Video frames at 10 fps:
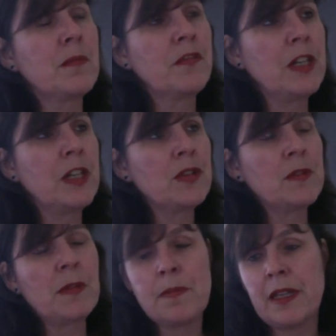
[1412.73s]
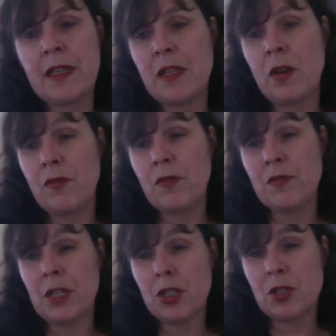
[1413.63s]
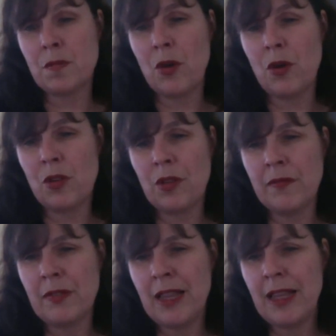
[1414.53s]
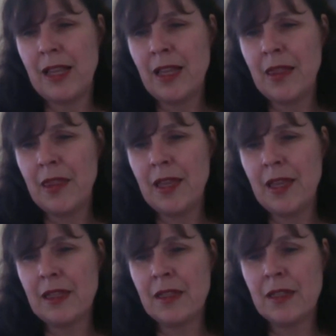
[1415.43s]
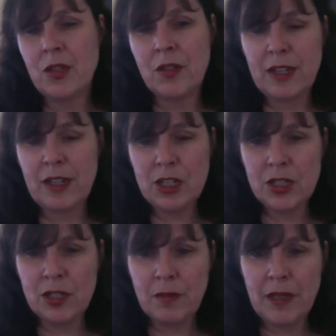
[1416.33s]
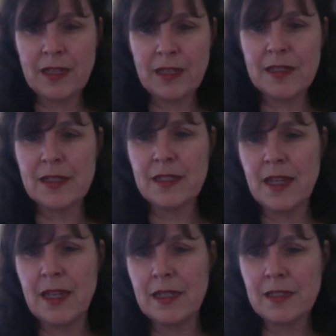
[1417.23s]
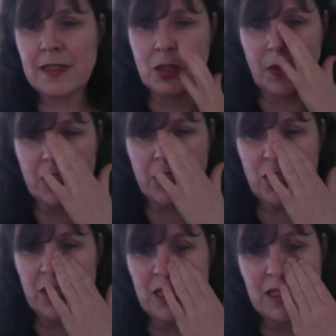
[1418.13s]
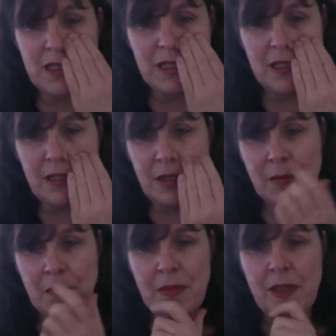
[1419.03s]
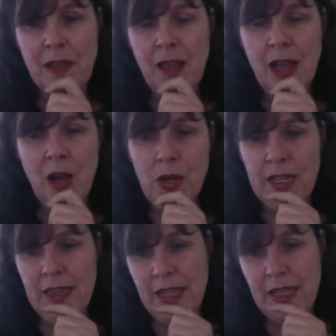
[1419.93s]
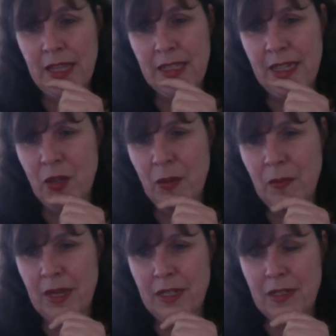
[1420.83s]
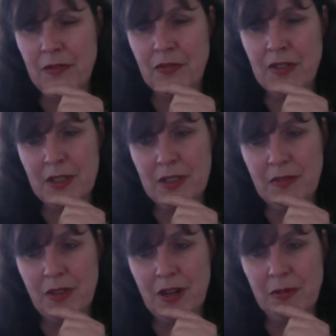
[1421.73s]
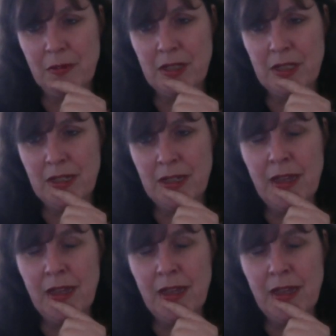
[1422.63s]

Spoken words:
values-based banks are often much smaller than conventional banks, and the question is, how can they stay competitive in this environment?